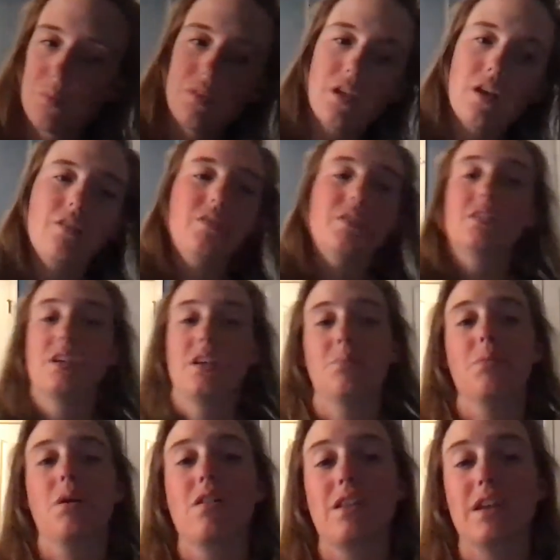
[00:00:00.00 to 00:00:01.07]
Obviously,
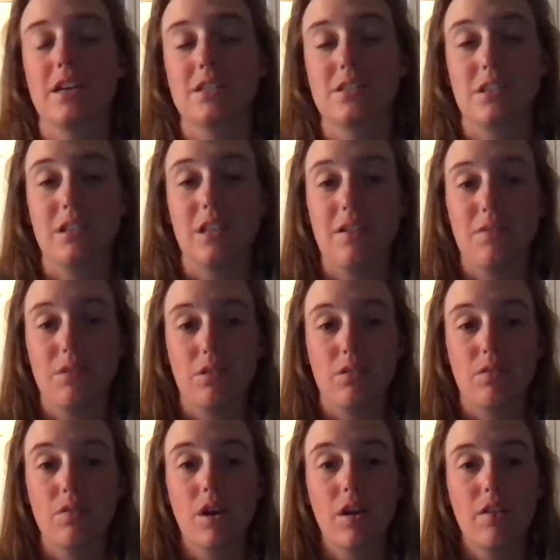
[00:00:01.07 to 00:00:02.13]
Molly has to leave with her
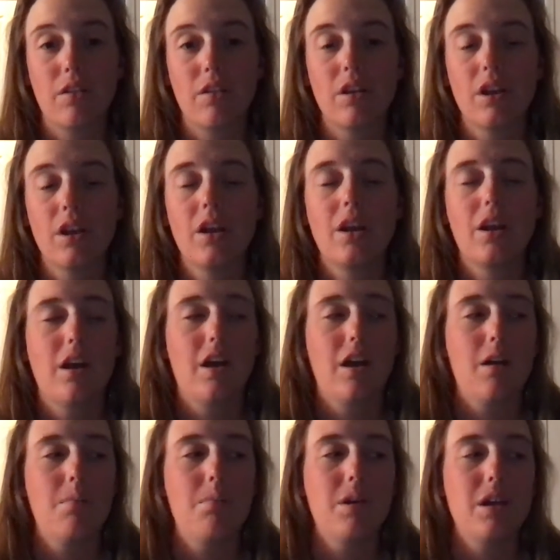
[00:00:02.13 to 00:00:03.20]
father,
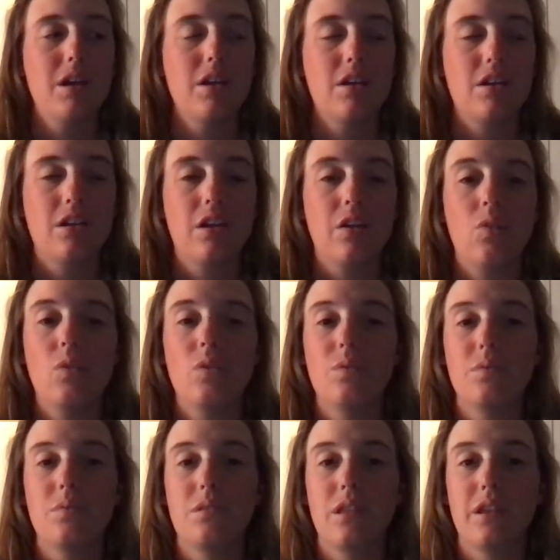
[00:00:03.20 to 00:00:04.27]
but
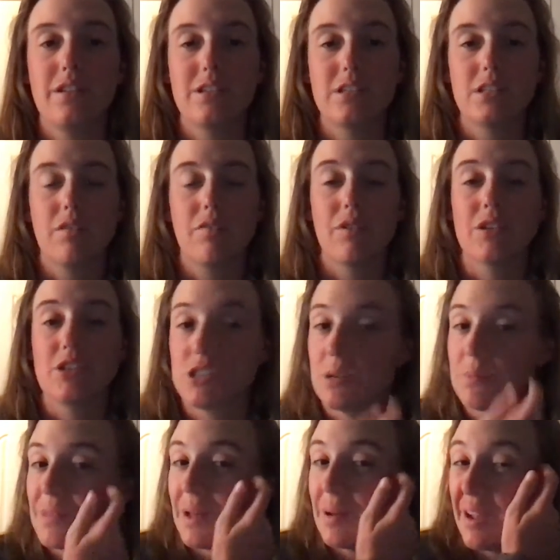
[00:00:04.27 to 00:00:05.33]
it's the
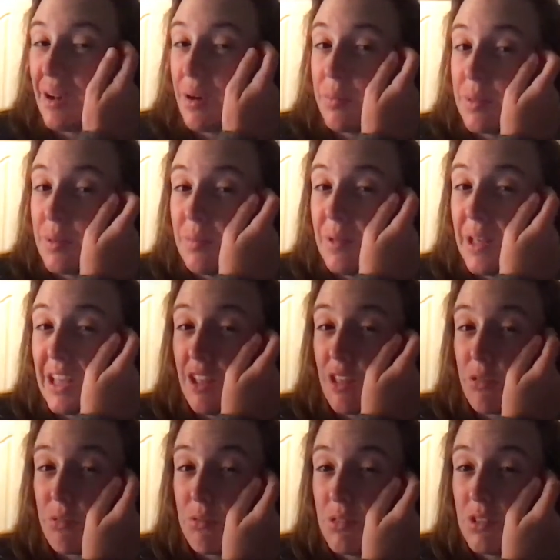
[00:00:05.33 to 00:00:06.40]
friendship that helped them make
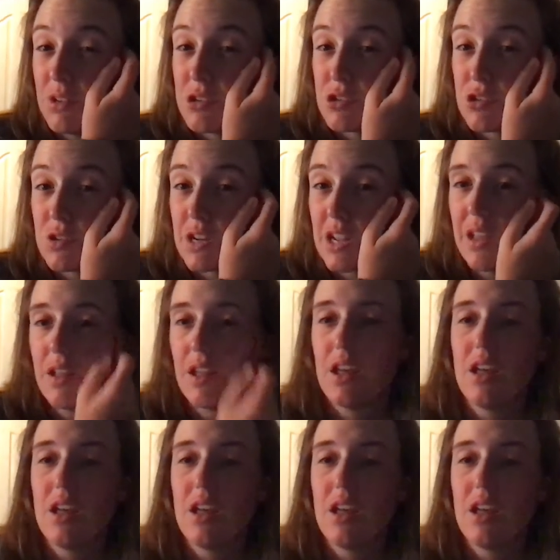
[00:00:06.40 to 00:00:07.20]
it through this journey.